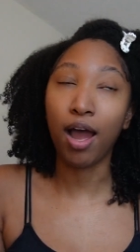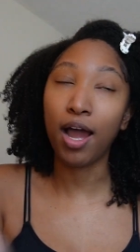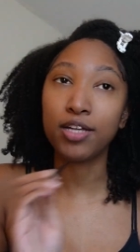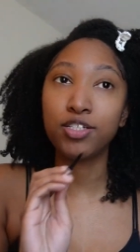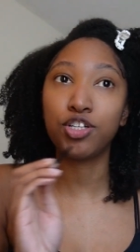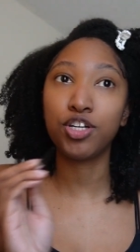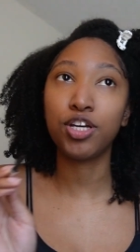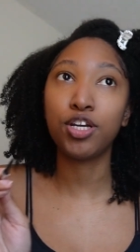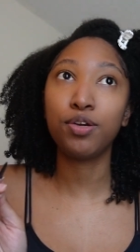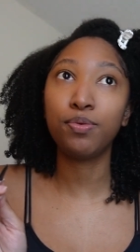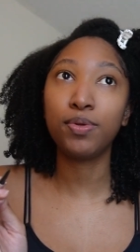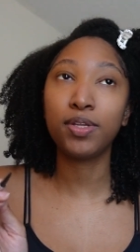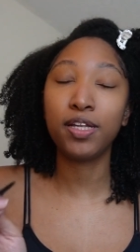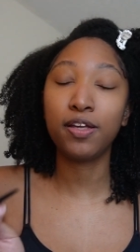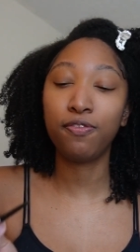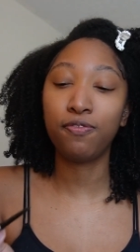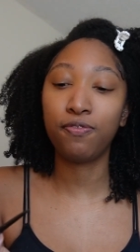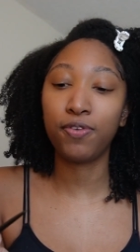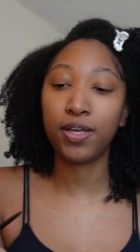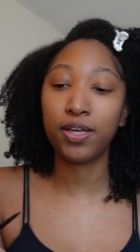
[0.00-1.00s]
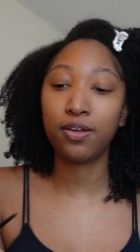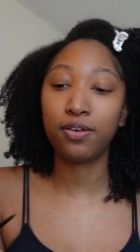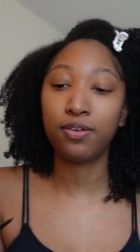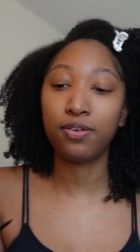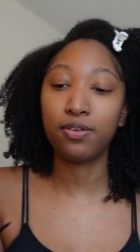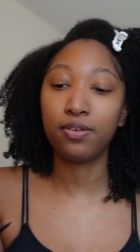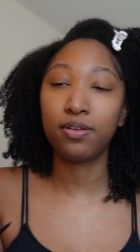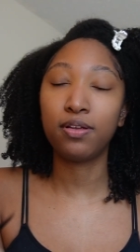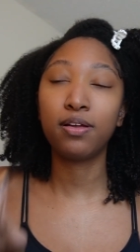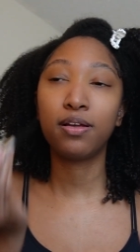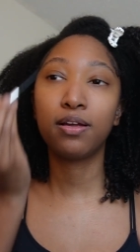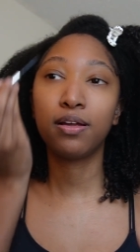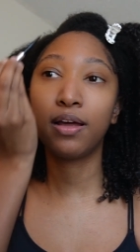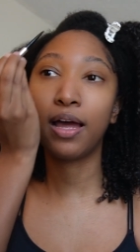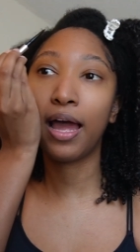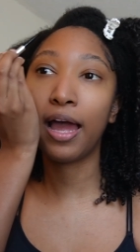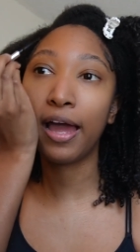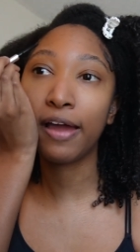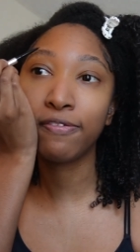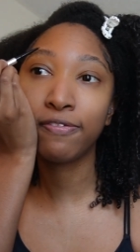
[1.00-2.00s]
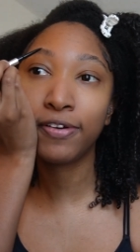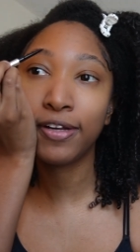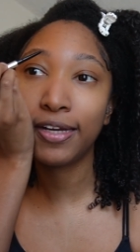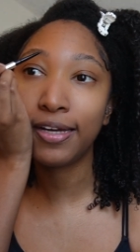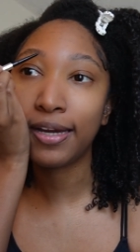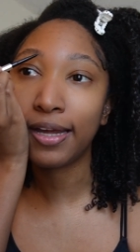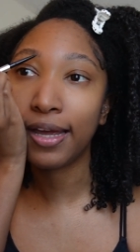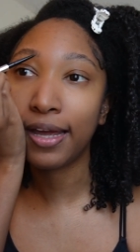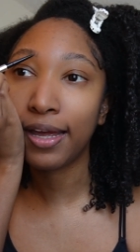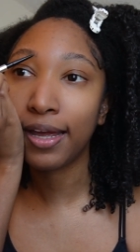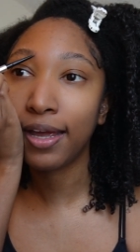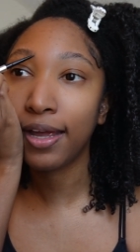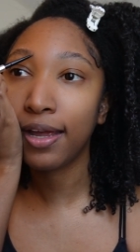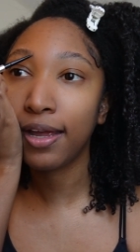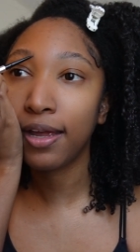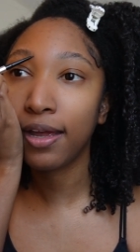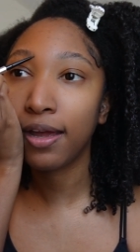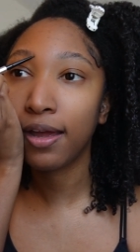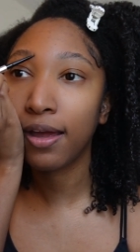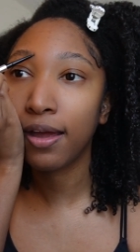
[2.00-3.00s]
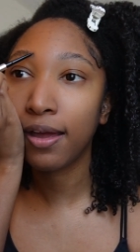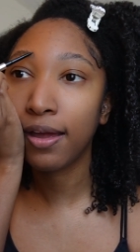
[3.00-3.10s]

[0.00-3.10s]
I genuinely feel every day